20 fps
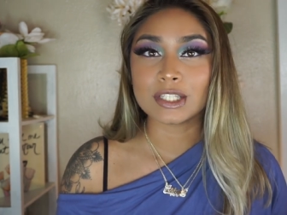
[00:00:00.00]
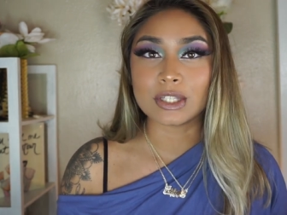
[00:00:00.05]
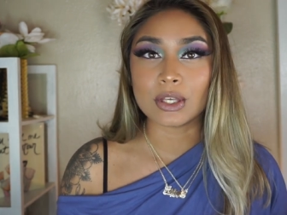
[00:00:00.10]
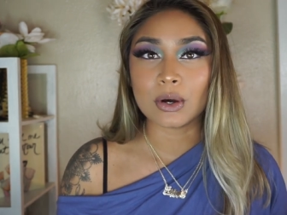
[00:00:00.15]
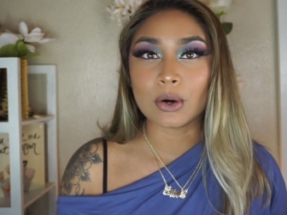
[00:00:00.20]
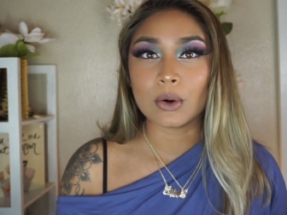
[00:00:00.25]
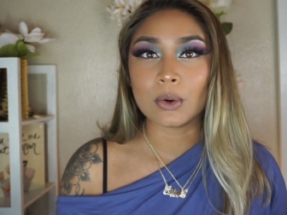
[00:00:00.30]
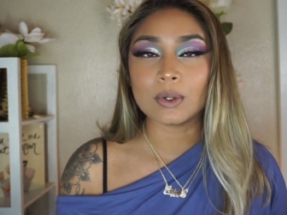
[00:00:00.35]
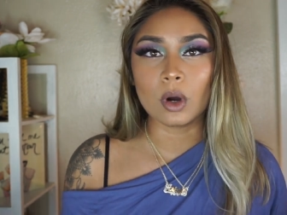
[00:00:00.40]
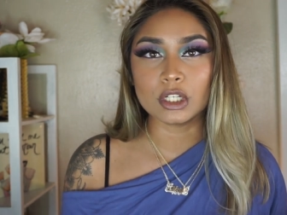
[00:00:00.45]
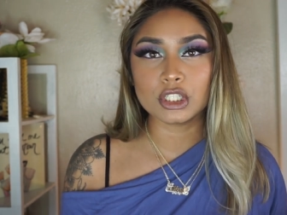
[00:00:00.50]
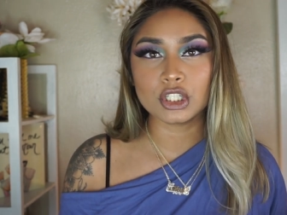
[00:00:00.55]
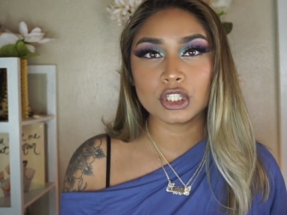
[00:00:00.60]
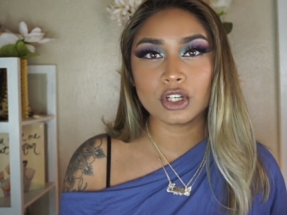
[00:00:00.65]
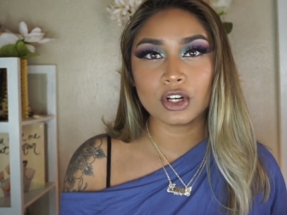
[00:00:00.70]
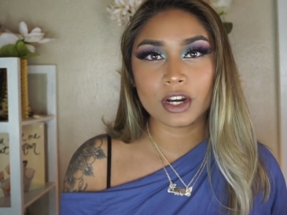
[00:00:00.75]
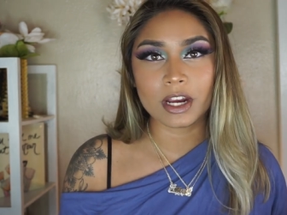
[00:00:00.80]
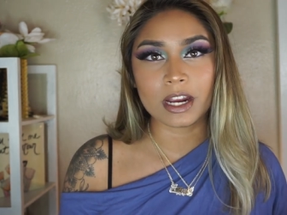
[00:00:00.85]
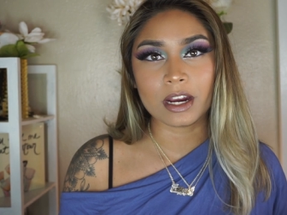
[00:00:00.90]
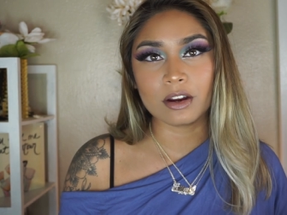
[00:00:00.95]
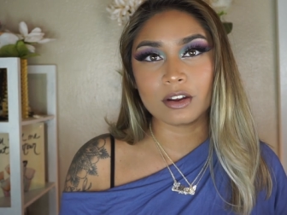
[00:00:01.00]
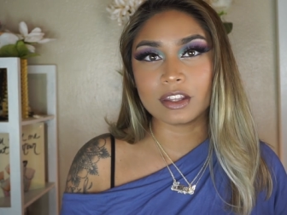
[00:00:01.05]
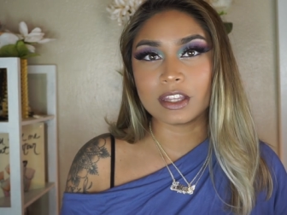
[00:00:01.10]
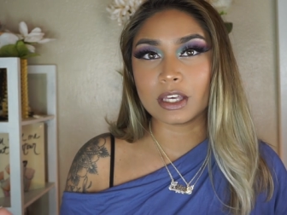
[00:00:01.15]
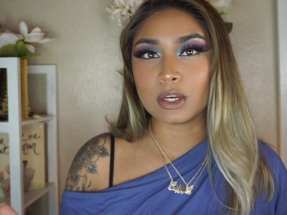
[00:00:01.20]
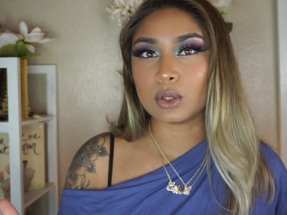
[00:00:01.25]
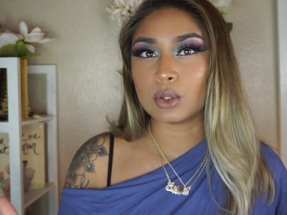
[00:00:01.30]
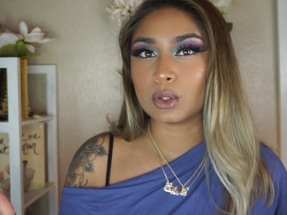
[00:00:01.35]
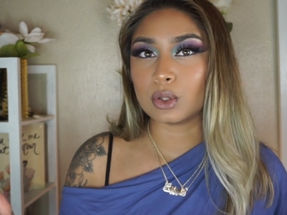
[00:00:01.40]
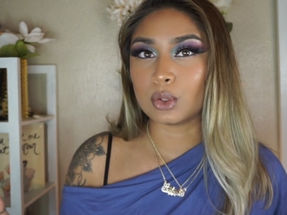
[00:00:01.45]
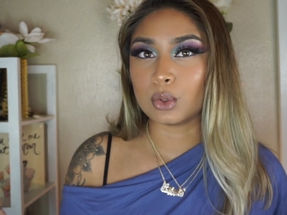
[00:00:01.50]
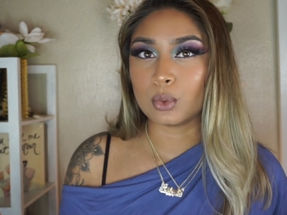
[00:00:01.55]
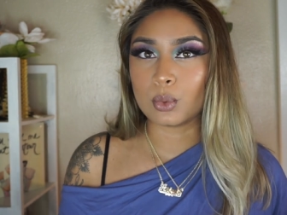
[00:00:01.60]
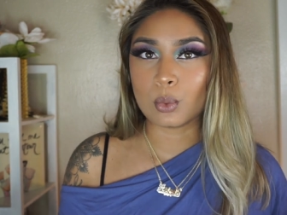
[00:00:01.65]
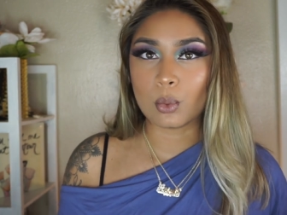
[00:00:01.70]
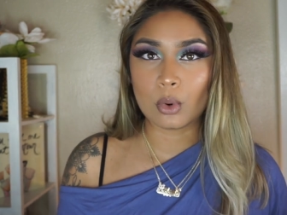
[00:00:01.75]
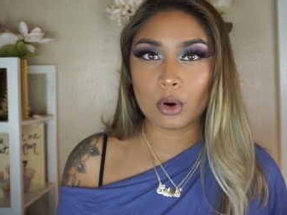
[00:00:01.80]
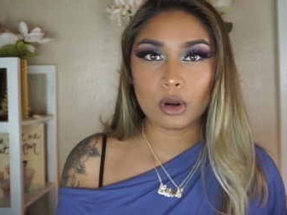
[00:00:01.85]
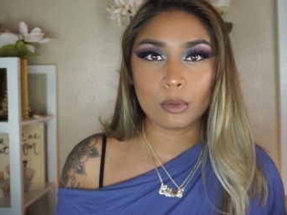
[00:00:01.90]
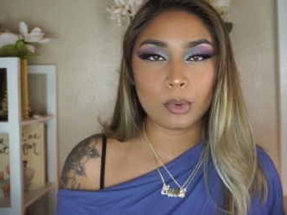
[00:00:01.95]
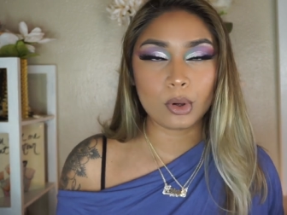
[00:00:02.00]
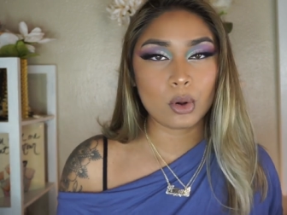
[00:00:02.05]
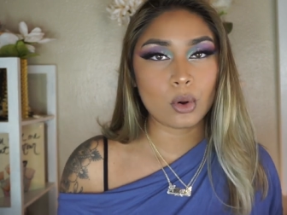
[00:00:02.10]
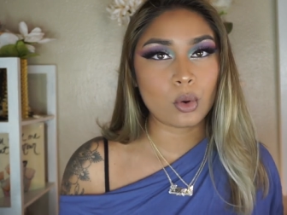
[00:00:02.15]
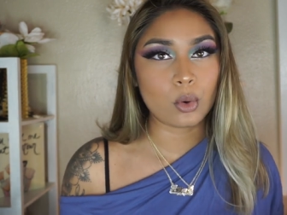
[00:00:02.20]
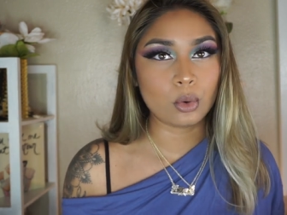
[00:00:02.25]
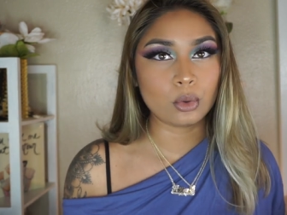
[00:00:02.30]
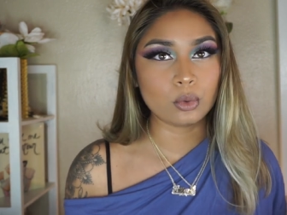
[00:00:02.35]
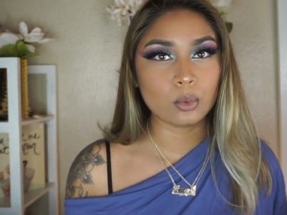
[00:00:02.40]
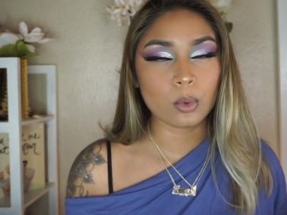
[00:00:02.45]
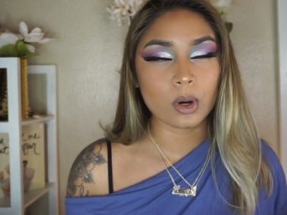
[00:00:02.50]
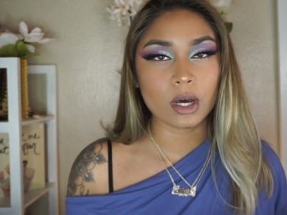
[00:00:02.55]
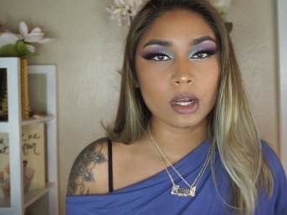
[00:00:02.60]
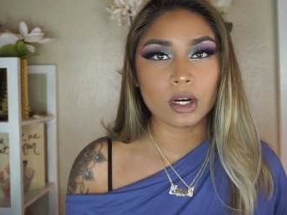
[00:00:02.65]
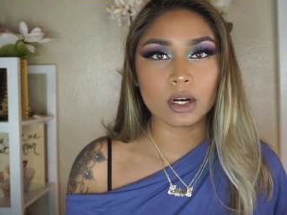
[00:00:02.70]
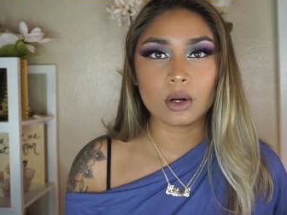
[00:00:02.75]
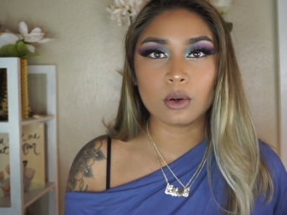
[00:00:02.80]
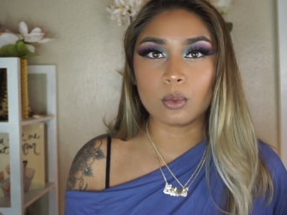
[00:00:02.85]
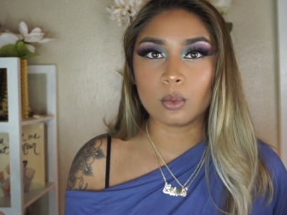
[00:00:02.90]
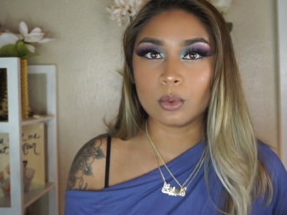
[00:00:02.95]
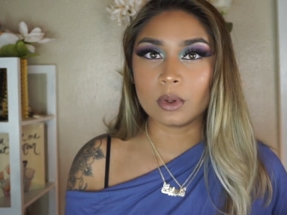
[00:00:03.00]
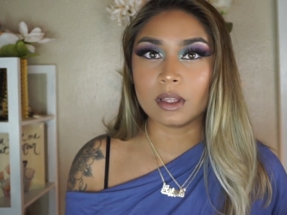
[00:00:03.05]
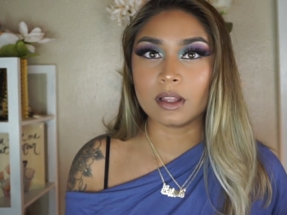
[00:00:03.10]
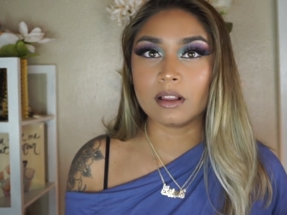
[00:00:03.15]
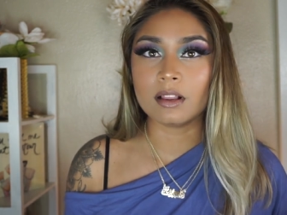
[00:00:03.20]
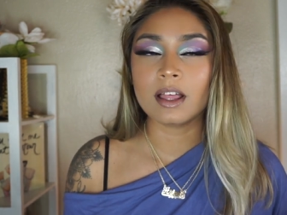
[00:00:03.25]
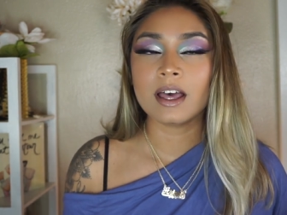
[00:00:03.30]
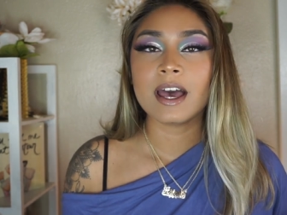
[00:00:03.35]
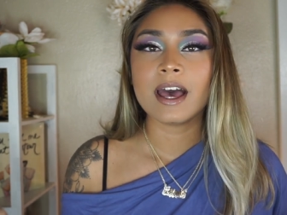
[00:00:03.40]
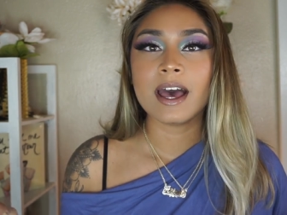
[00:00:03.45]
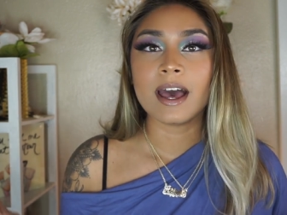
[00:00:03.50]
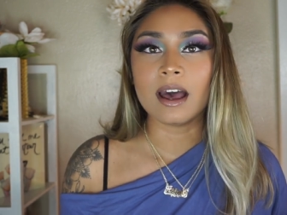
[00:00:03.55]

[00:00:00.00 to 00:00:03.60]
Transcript: So washing your hair in like lukewarm and cold water will